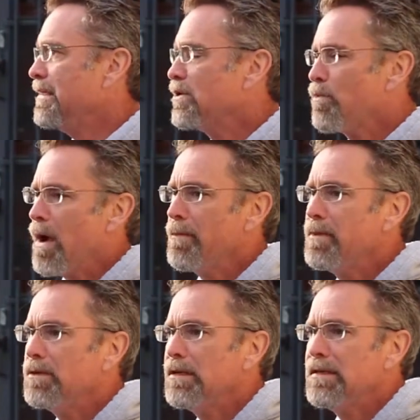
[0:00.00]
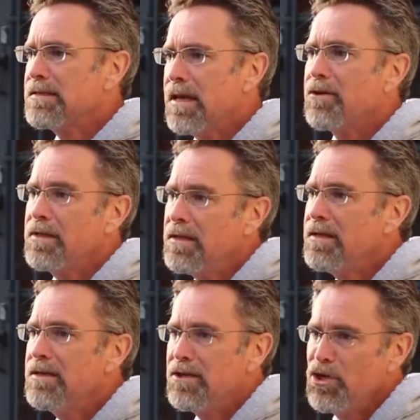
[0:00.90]
these are probabilities that are
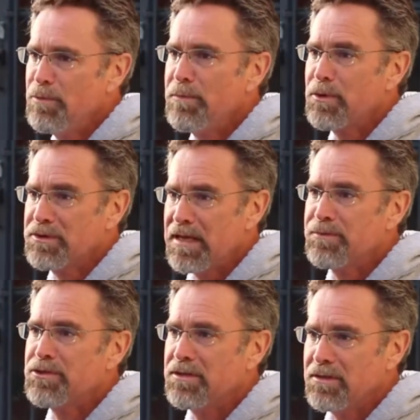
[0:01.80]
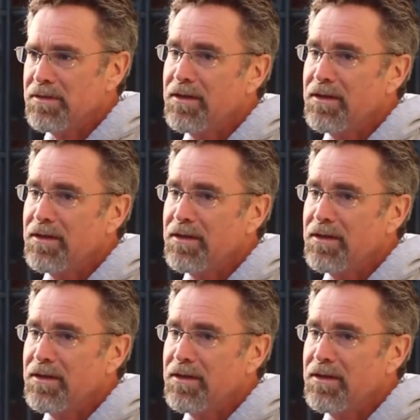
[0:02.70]
getting into human perception.